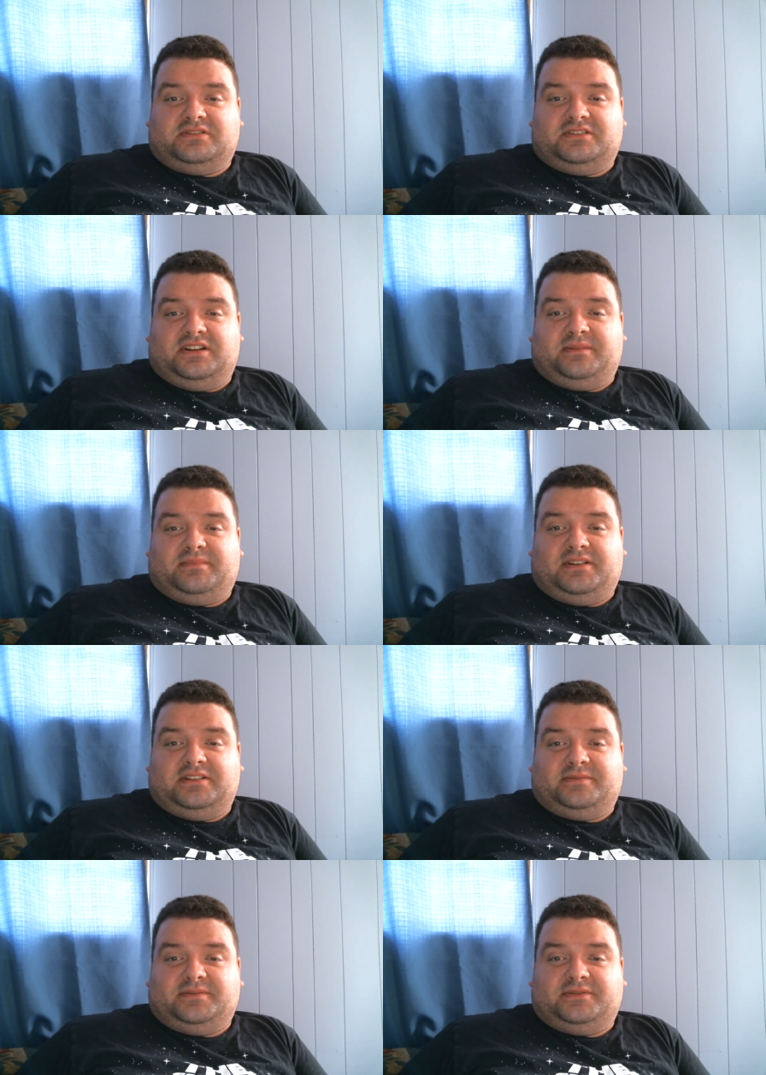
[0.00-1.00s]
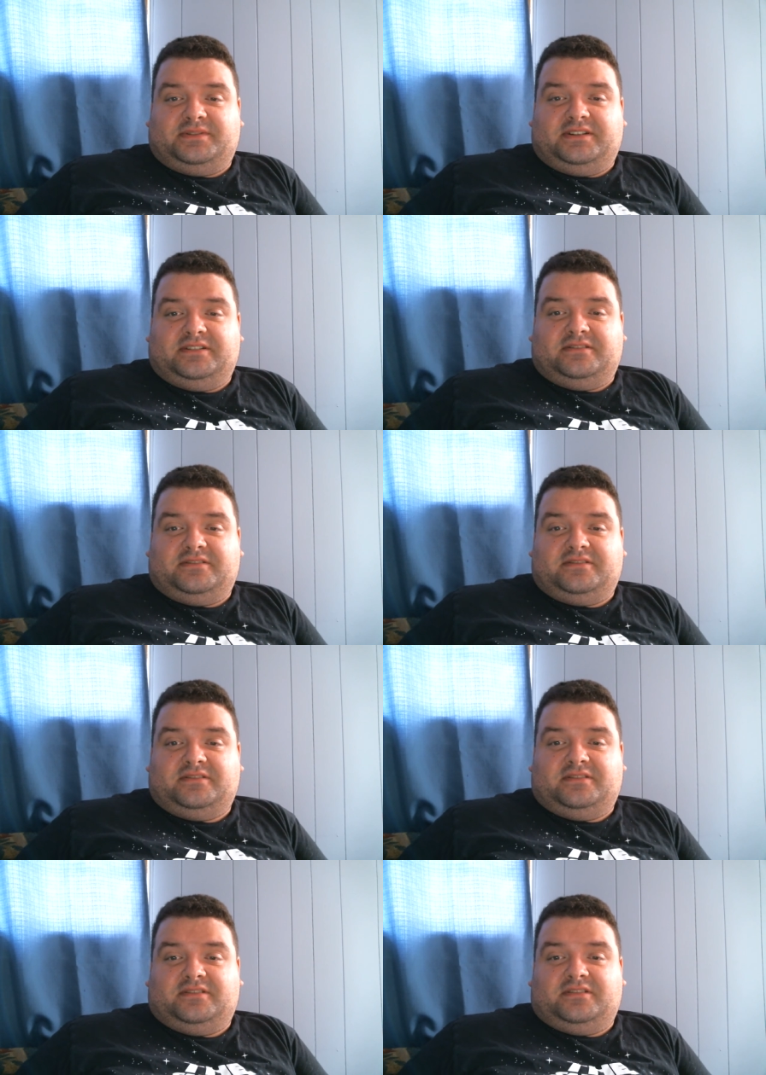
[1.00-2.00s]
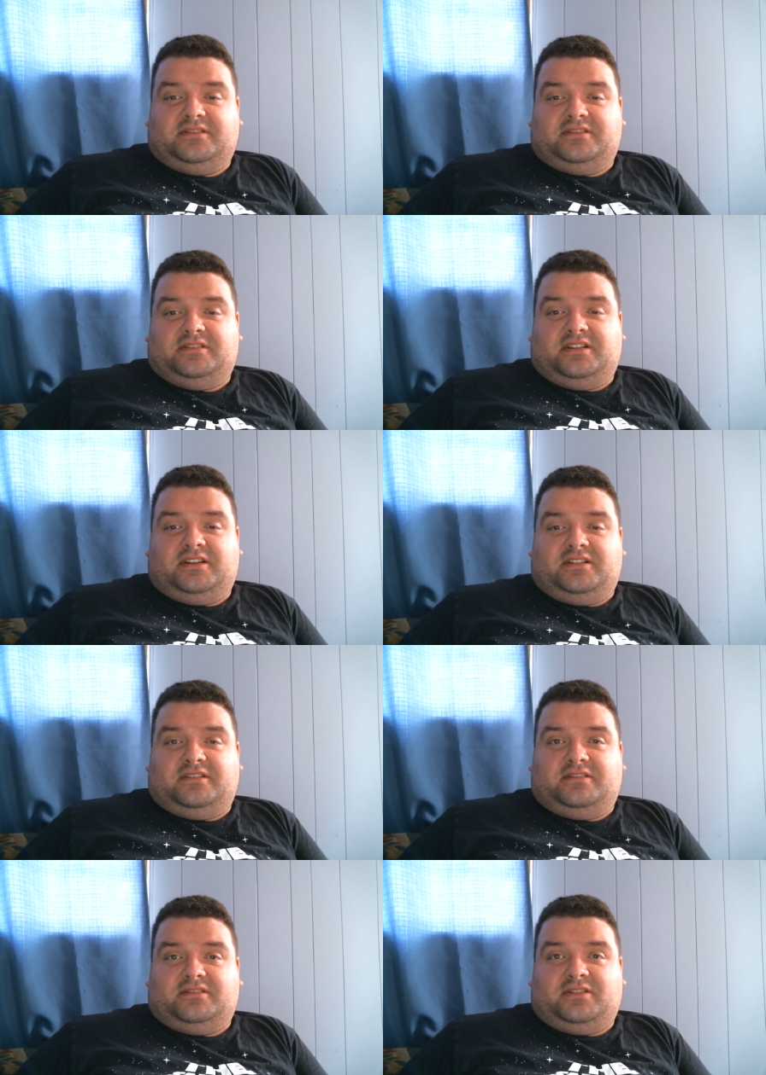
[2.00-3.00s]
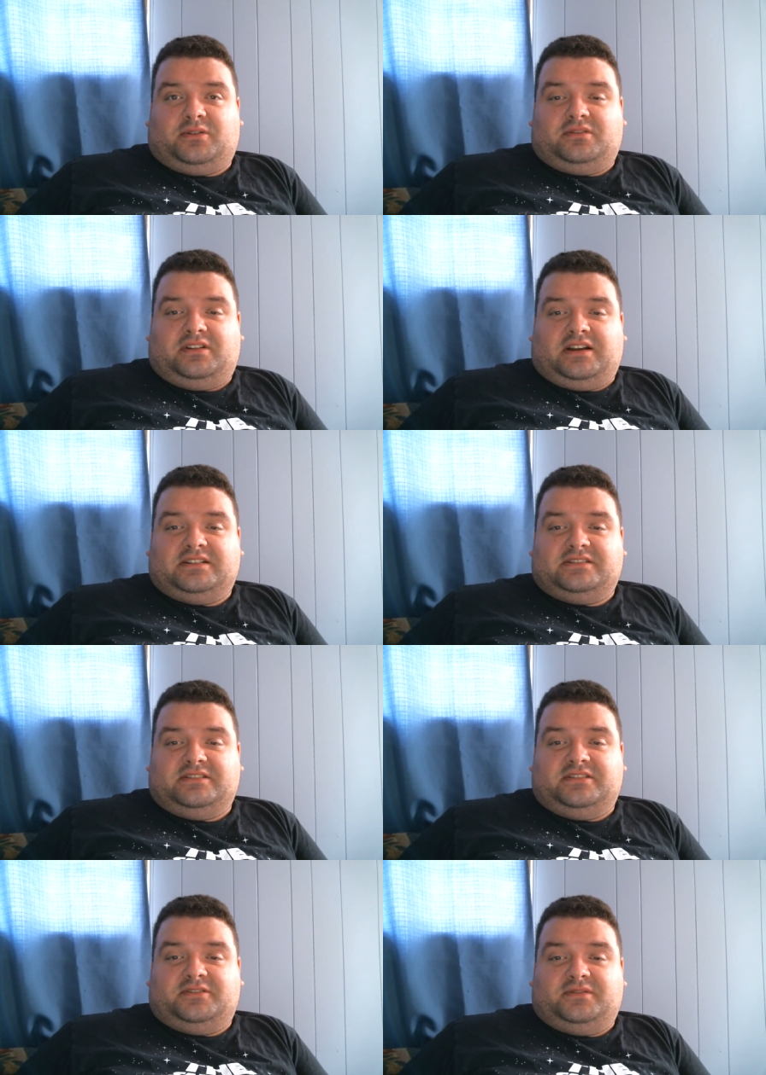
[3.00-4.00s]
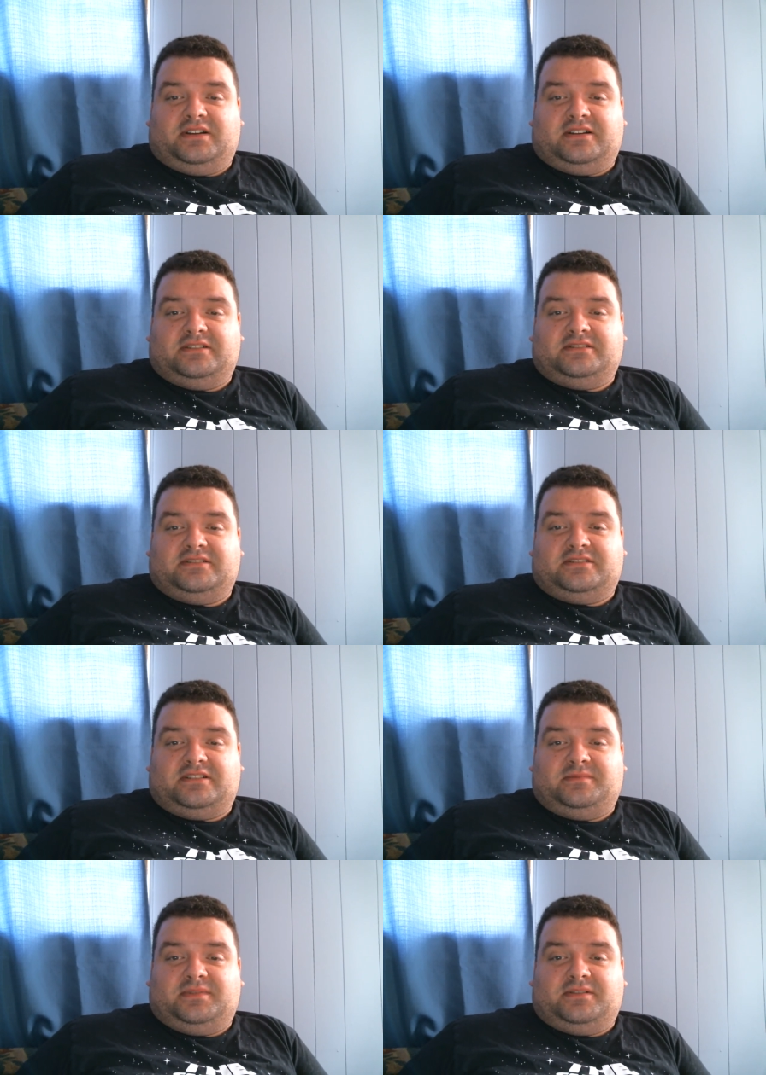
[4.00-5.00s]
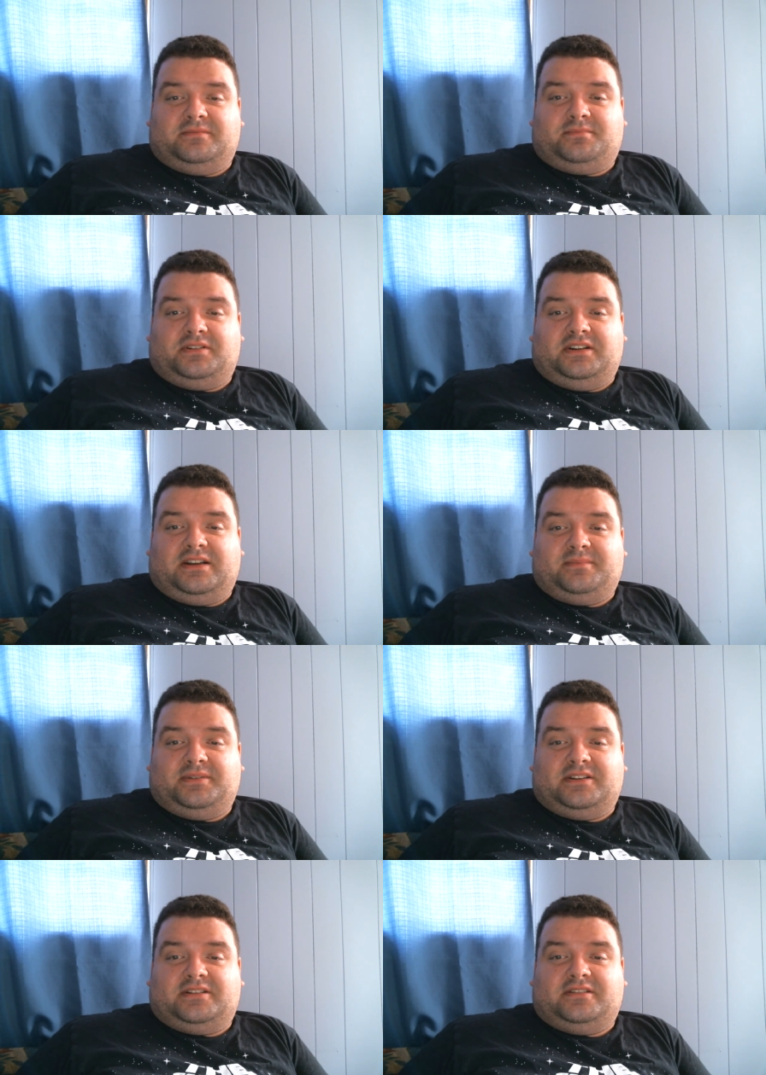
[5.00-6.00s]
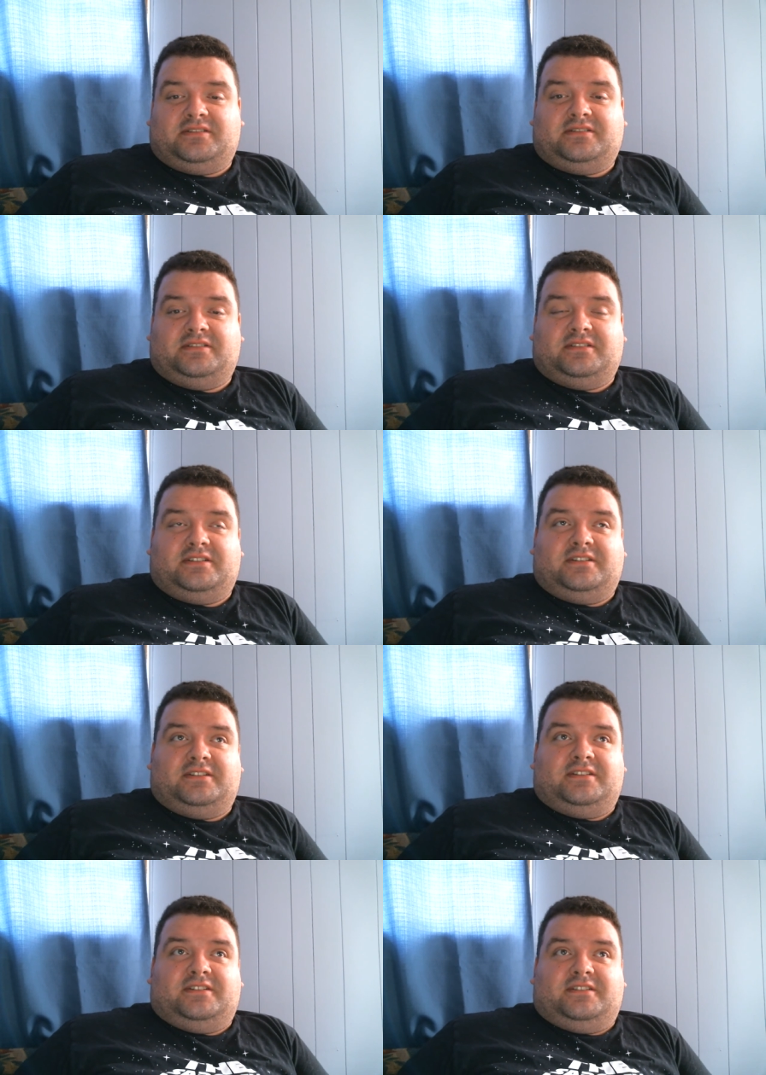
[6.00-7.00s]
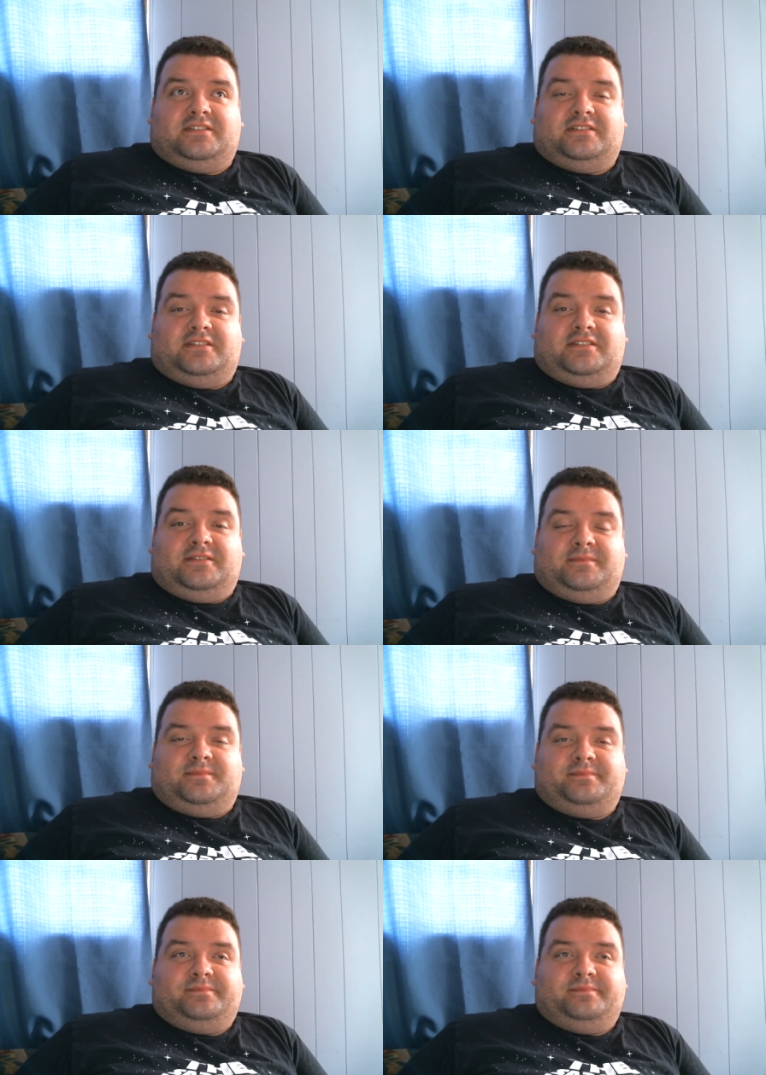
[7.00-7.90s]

to take place between the the old gods and the new gods. It's going to be pretty epic. Um,